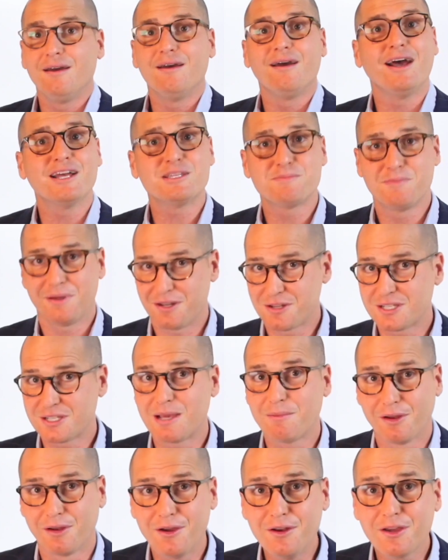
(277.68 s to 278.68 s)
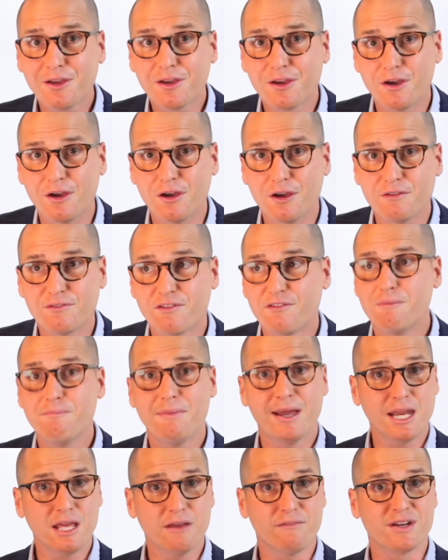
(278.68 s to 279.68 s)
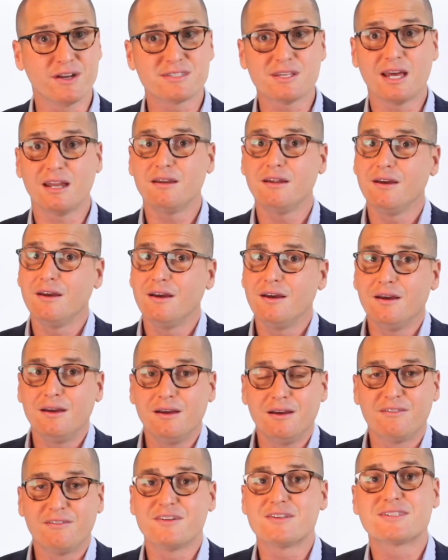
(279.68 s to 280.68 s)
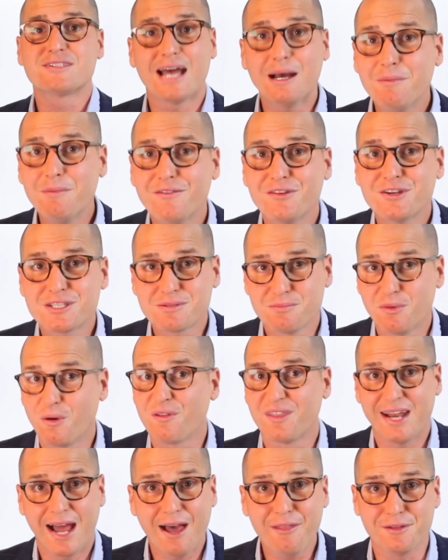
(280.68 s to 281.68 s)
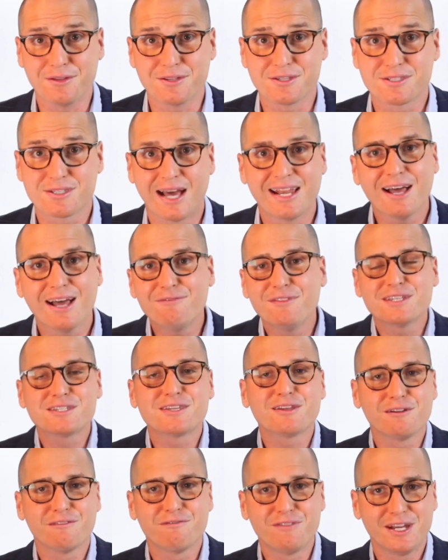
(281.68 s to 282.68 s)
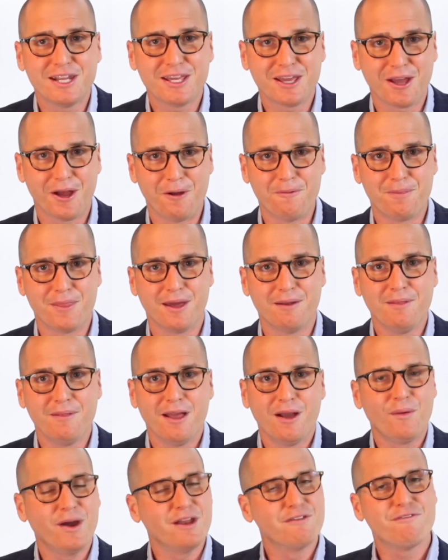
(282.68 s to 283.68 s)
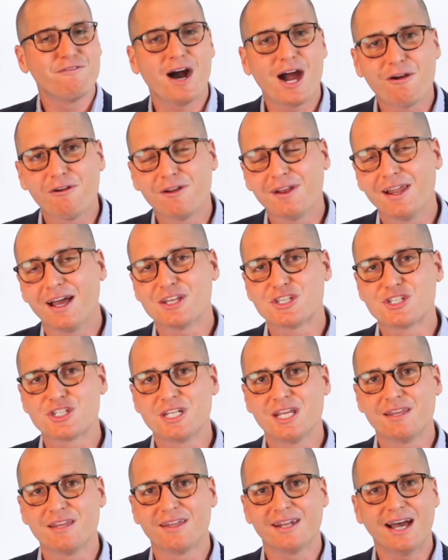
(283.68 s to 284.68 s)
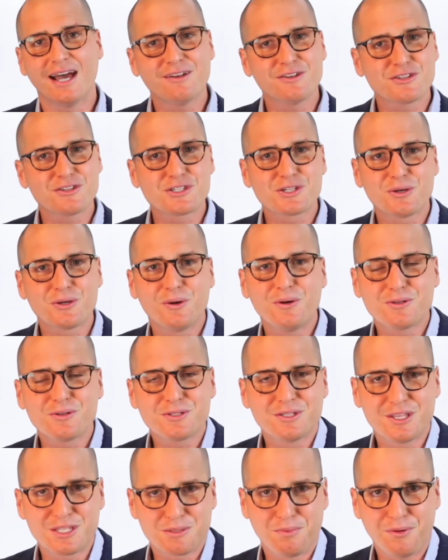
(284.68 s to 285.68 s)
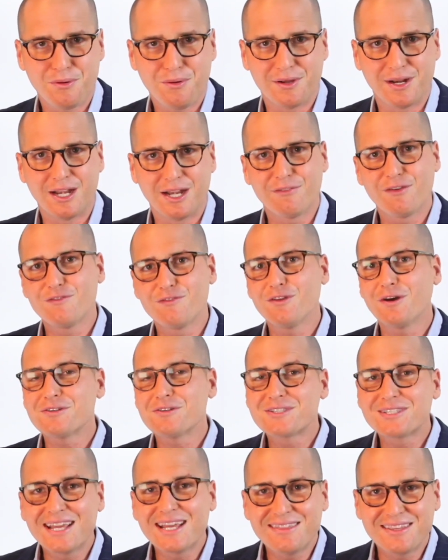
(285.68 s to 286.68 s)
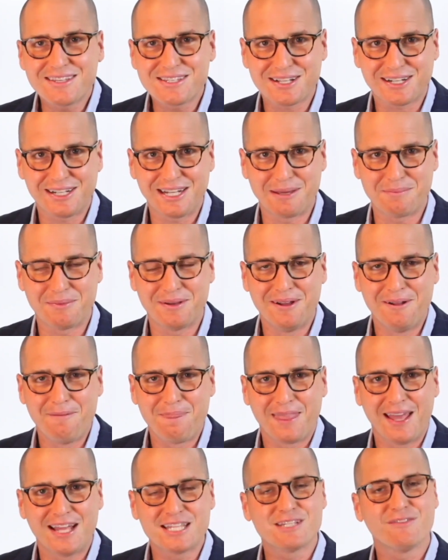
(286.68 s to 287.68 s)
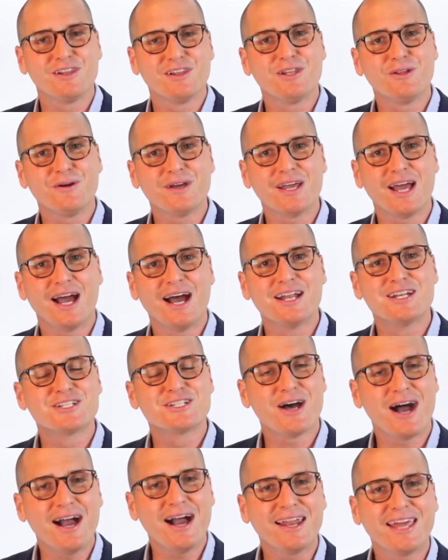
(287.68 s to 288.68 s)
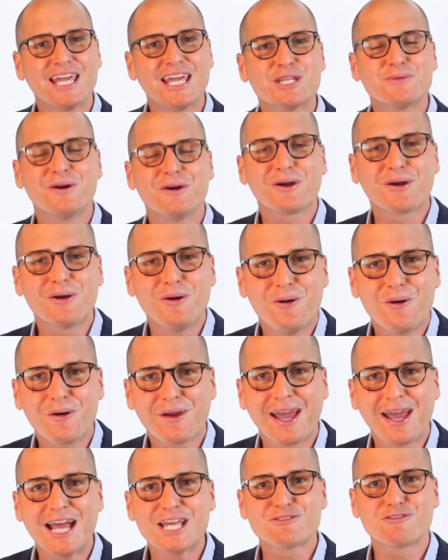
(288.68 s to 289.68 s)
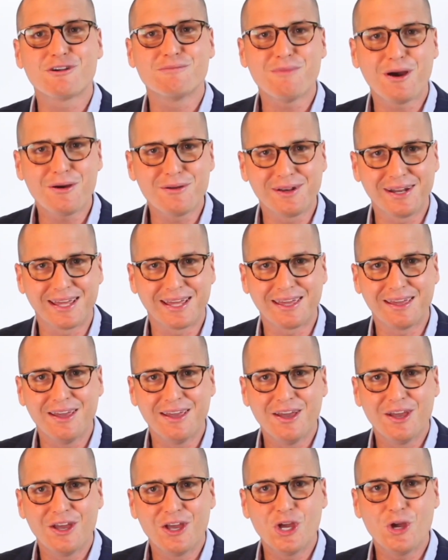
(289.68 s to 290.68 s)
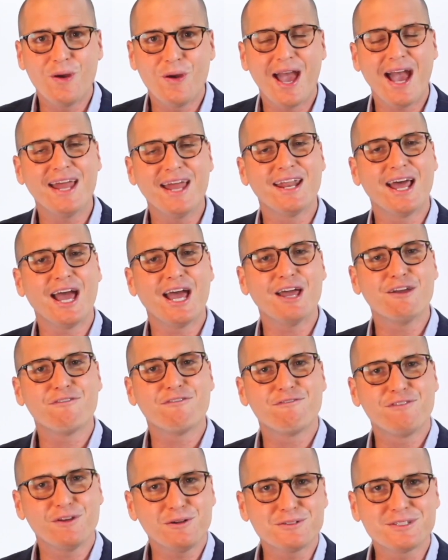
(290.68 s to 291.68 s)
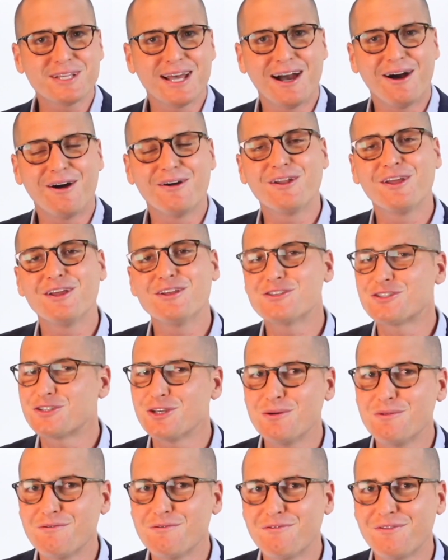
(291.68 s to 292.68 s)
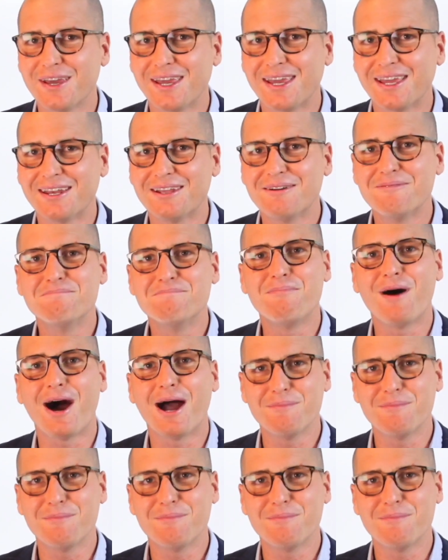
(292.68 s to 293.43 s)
has been a steep learning curve for many of us, and for some of us more than others. I love this little video that went viral last year that underscores this point. And if you've not seen this clip, it's of a lawyer dialing into a court case remotely who had a filter on his Zoom feed by